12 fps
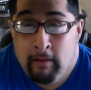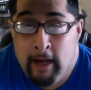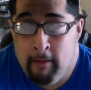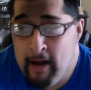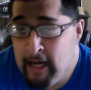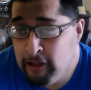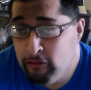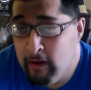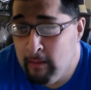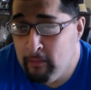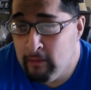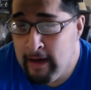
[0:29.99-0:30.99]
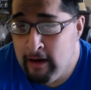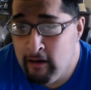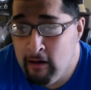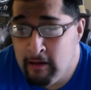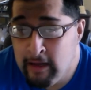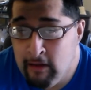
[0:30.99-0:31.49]
He may show up later
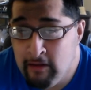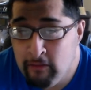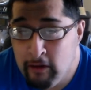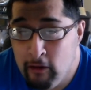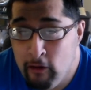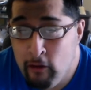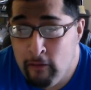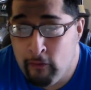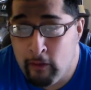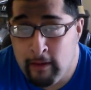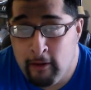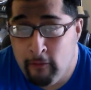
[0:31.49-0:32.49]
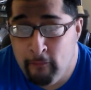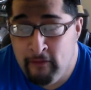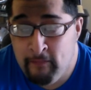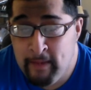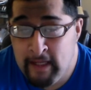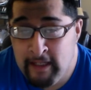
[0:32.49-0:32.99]
on down the road for a little
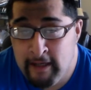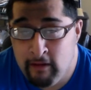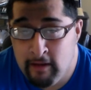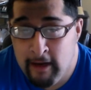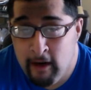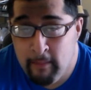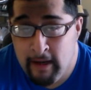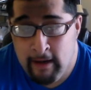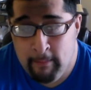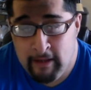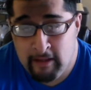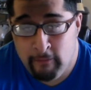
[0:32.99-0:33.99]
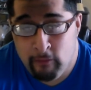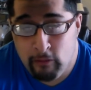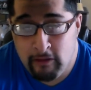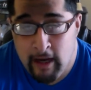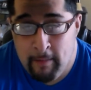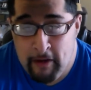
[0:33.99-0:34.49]
bits here and there, but him as a
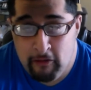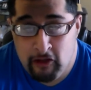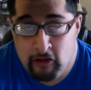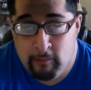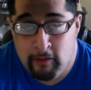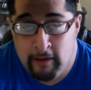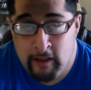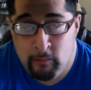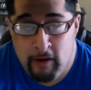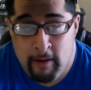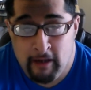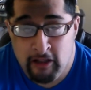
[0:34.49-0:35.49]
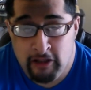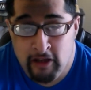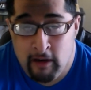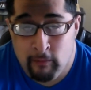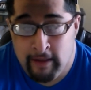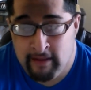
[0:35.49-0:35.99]
full-time YouTuber is pretty much
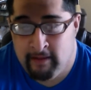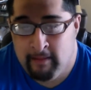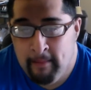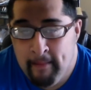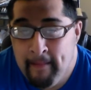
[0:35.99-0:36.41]
done with.